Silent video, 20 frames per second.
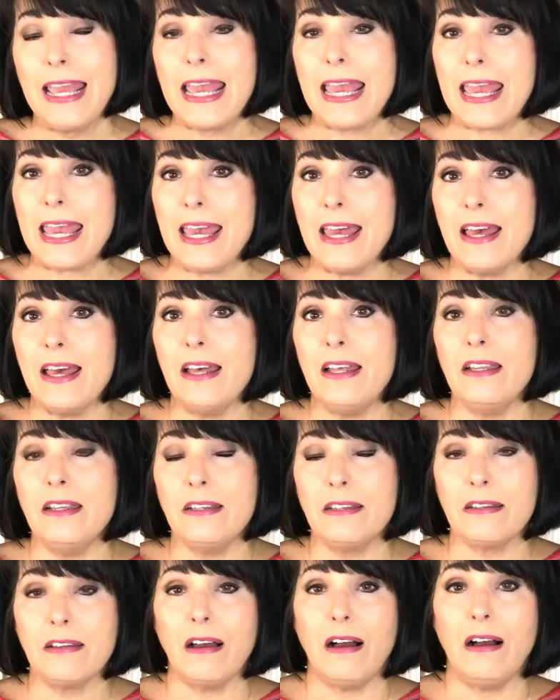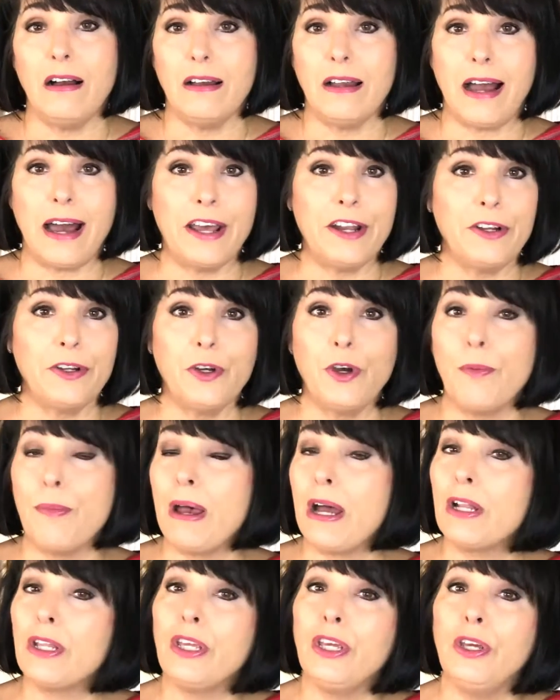And I don't know
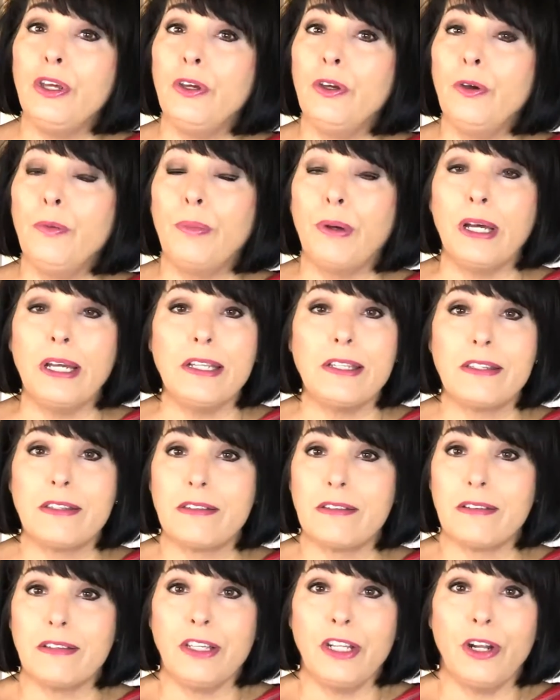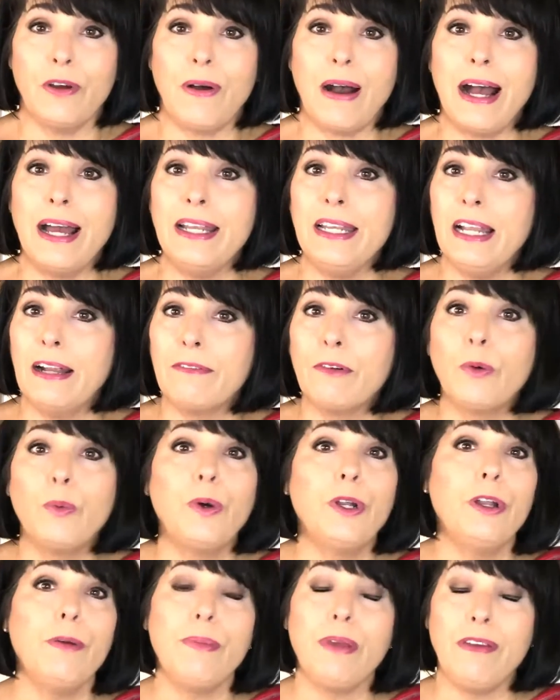about you, but I never
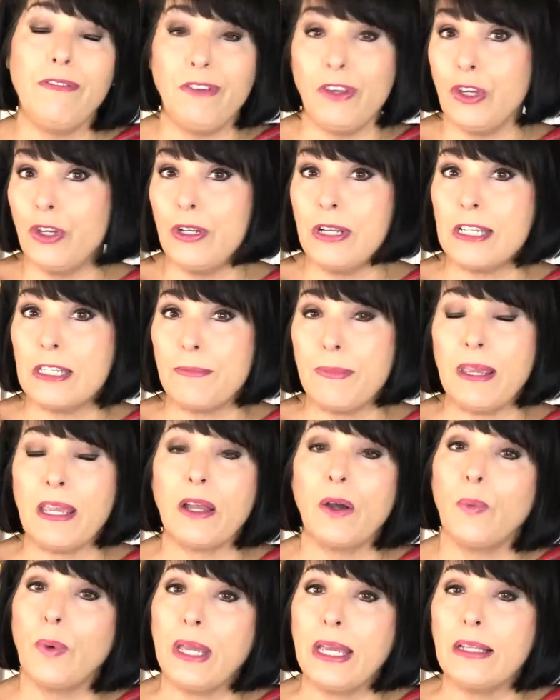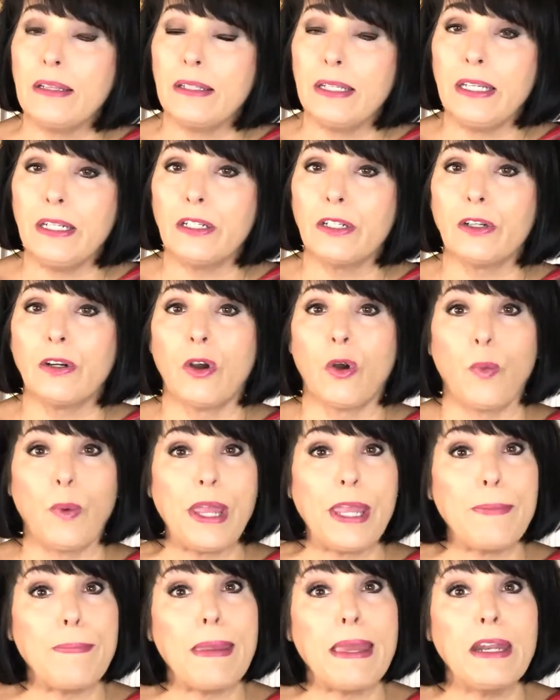want to be viewed as being a weak leader or a
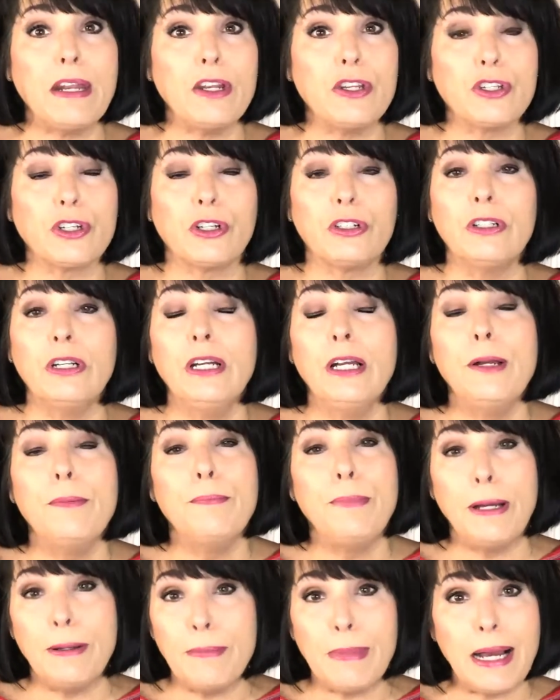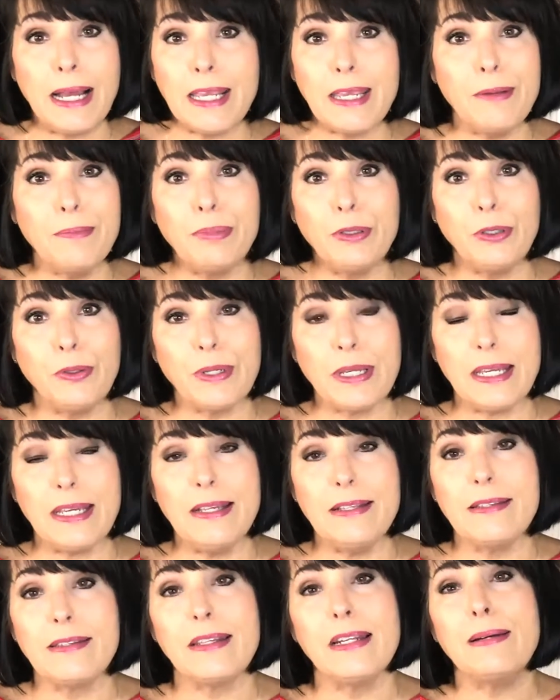weak manager by my
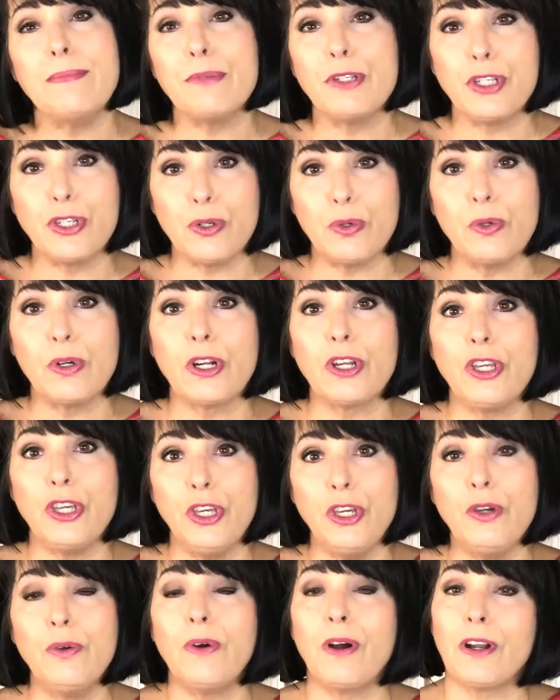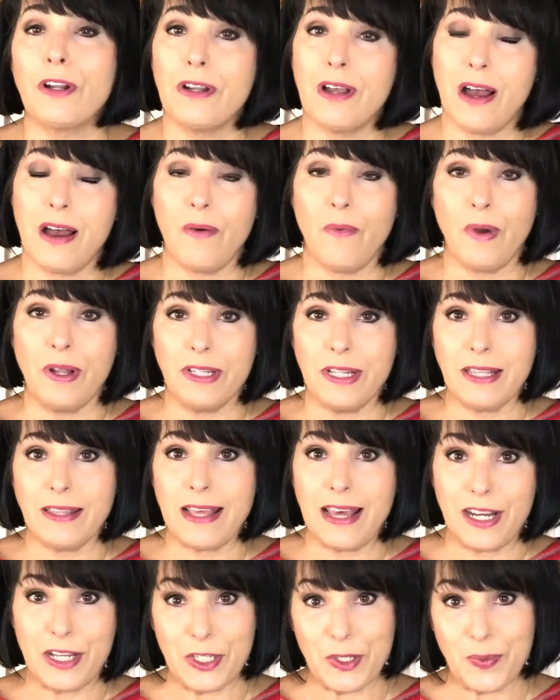employees. And I'm sure you are not wanting
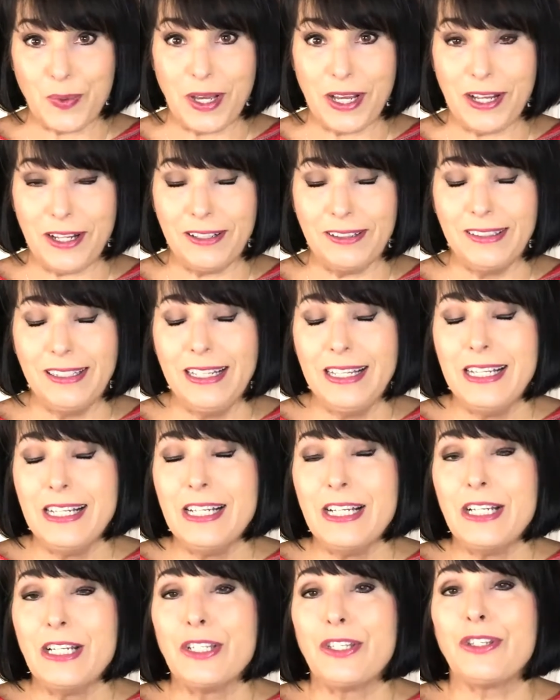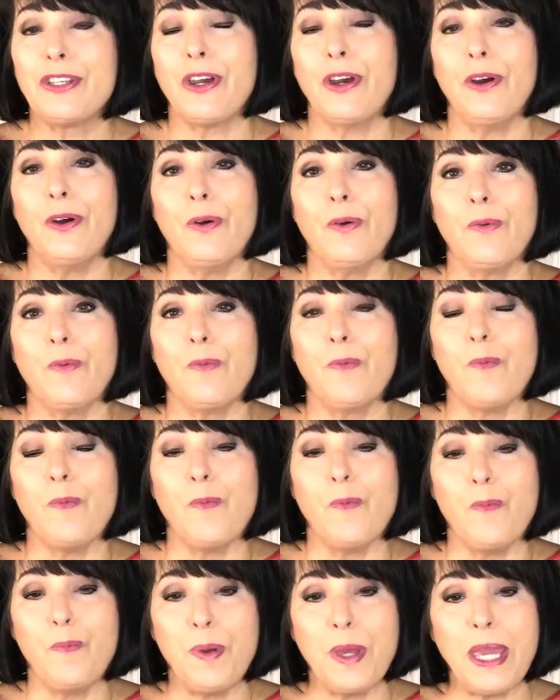that as well. So
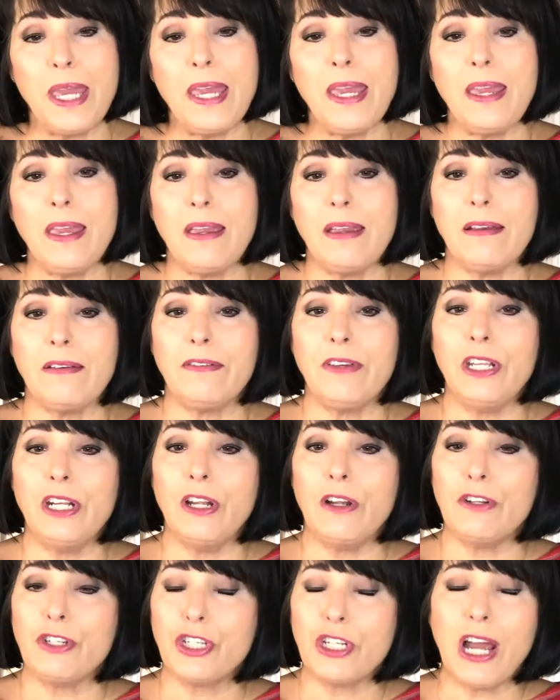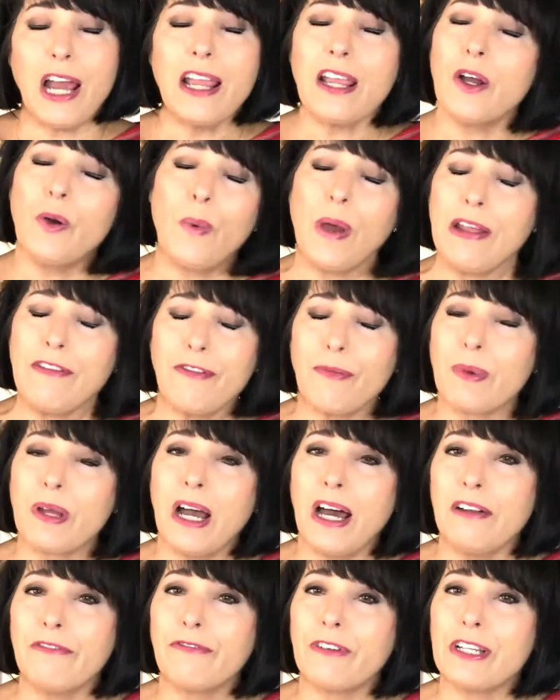being, shying away from
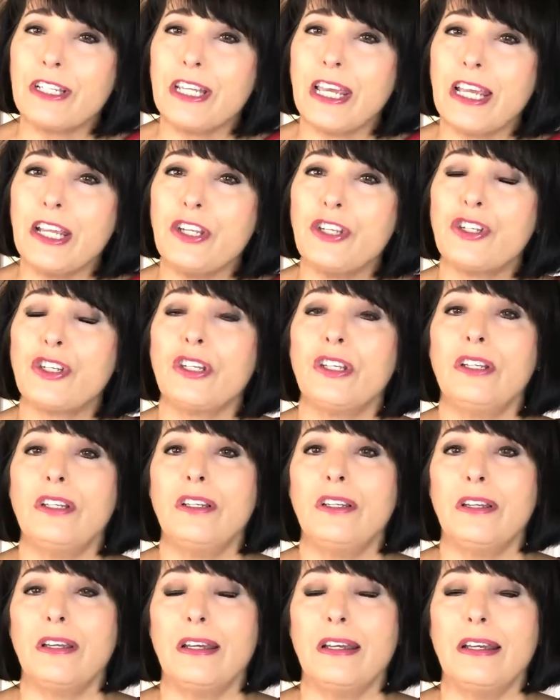confrontation